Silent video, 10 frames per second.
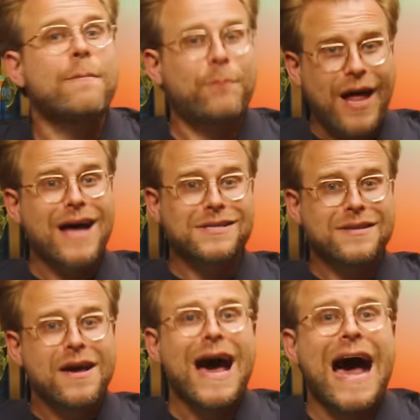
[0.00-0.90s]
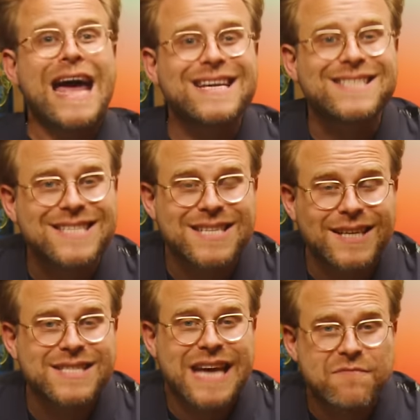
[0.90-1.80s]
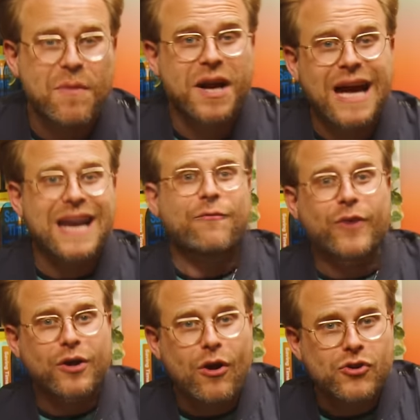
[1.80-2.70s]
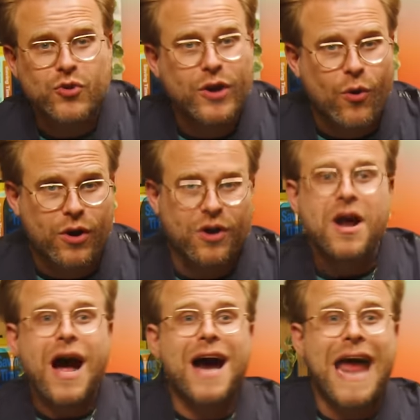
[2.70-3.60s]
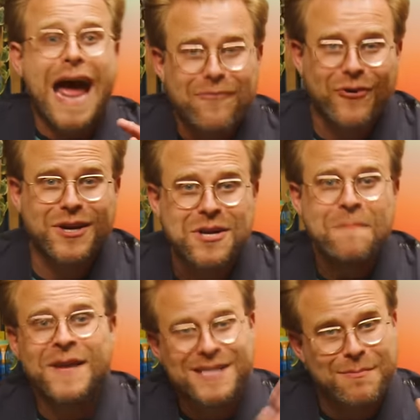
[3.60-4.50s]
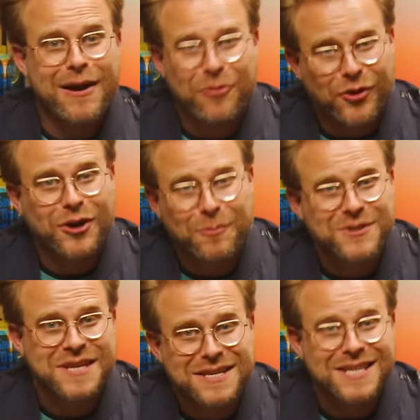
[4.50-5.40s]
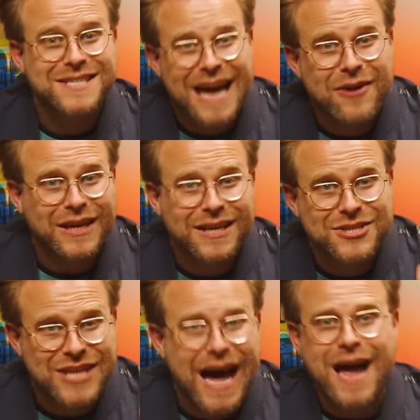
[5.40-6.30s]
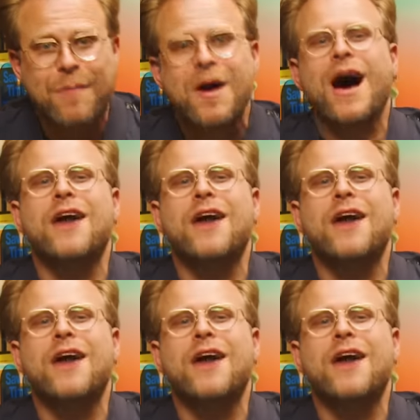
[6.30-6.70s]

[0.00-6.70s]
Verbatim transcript: And plus, I consistently save money on every grocery order. On average, it's about a 30% discount each time.